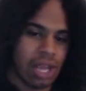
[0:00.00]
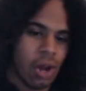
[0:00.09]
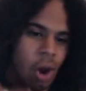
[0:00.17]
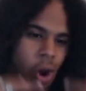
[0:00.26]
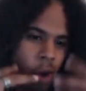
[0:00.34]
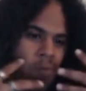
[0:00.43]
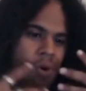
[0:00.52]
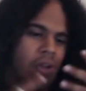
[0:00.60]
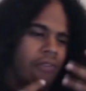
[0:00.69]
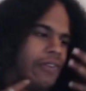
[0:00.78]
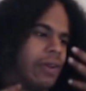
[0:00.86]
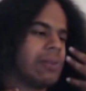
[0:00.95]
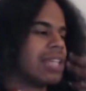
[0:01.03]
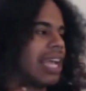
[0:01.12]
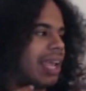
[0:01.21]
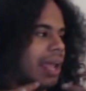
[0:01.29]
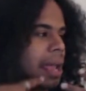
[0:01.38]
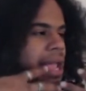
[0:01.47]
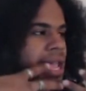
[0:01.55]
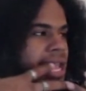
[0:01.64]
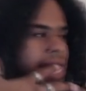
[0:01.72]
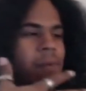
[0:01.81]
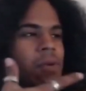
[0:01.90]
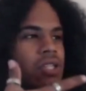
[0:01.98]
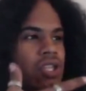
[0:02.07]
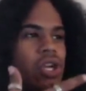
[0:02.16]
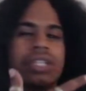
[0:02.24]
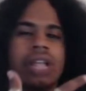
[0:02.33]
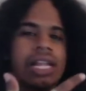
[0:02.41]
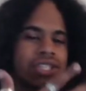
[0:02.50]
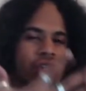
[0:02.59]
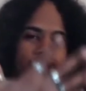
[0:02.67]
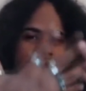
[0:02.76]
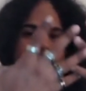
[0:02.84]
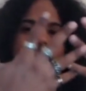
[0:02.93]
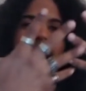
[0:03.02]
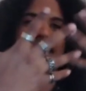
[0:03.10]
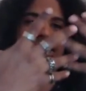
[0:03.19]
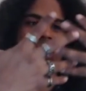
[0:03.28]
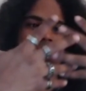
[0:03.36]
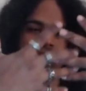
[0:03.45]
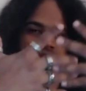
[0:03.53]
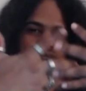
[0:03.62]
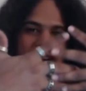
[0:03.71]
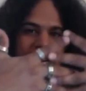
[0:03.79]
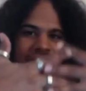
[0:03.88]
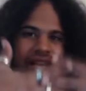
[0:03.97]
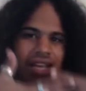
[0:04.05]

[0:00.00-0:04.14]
Homeworld feels like it's just cogs in a machine.